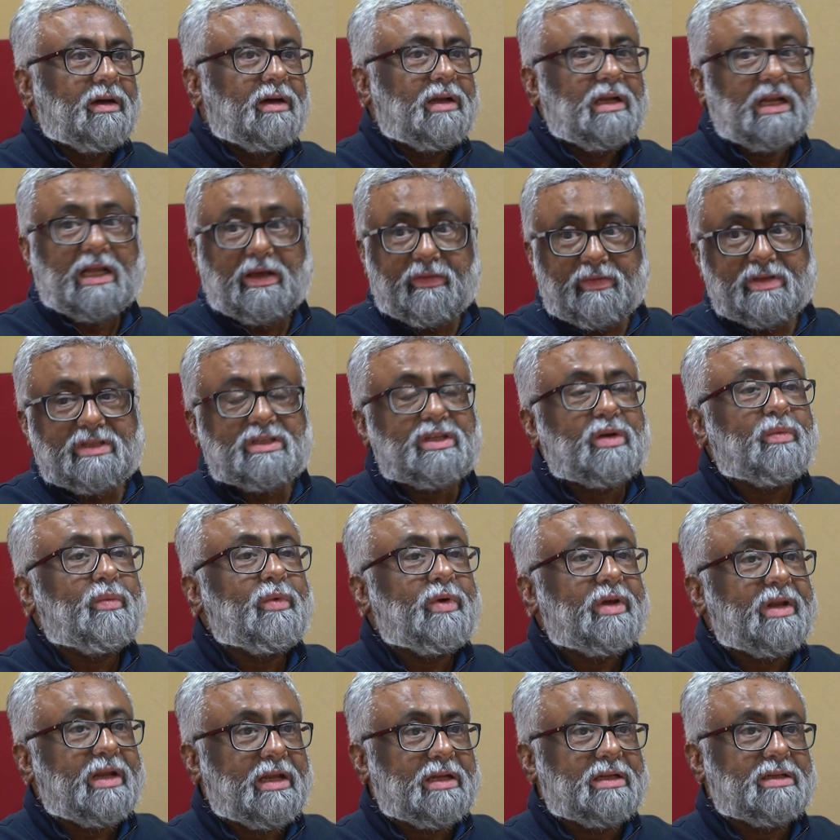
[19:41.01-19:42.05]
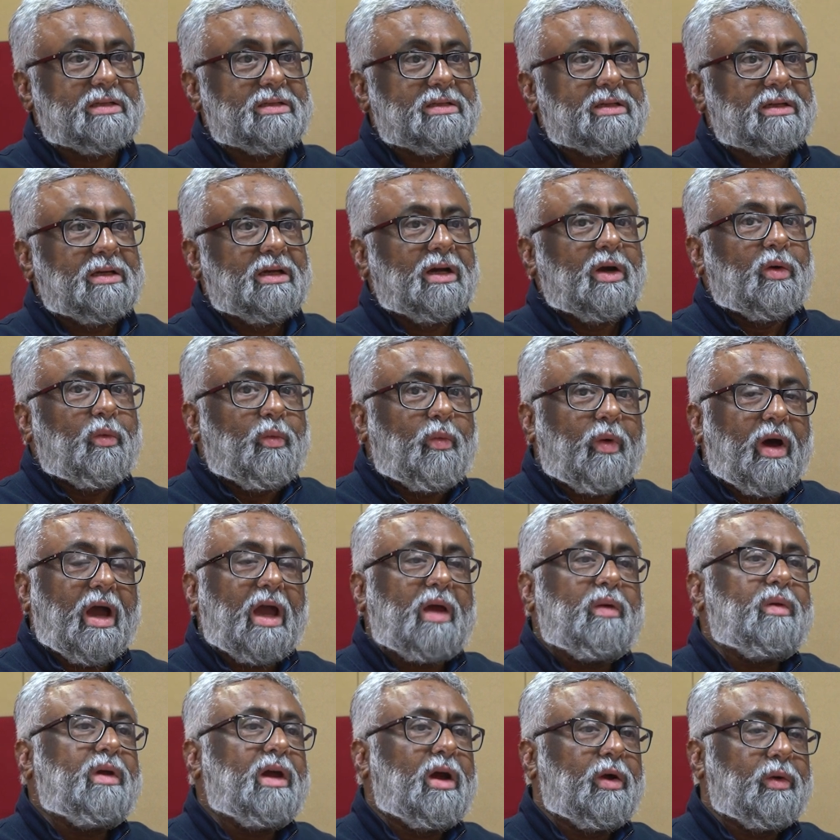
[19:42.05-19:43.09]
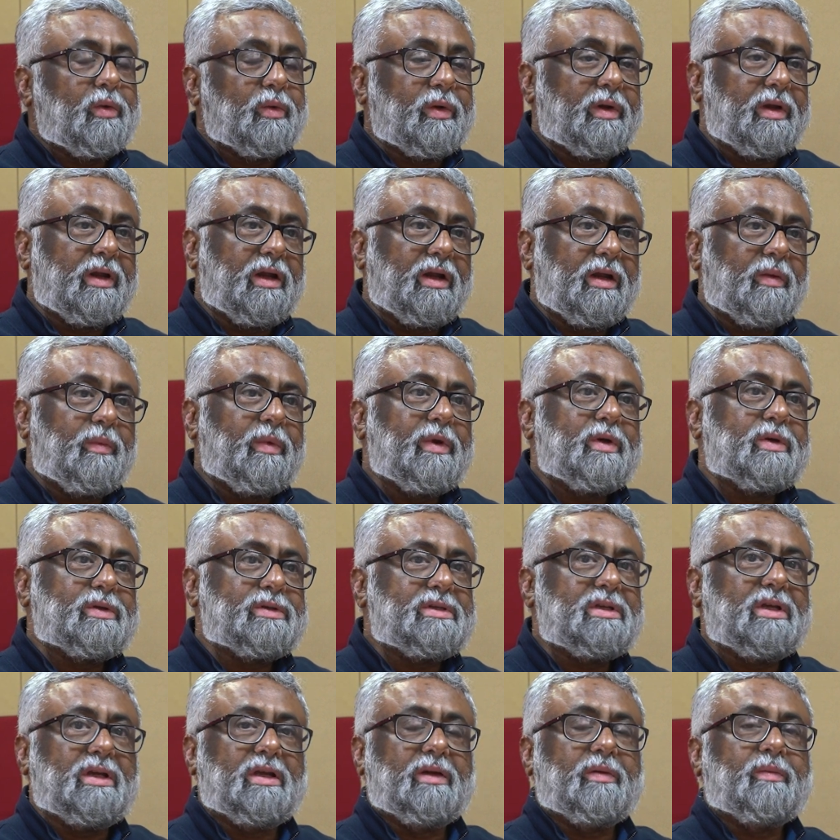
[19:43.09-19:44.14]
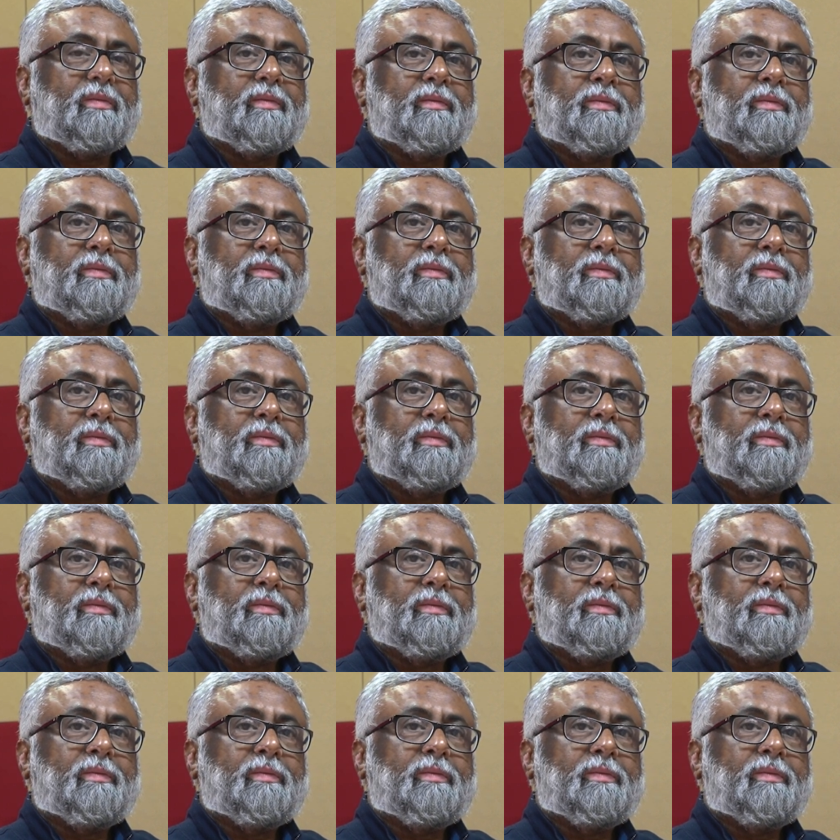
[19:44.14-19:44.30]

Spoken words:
Life is somewhere else. Why we have to read? Because see,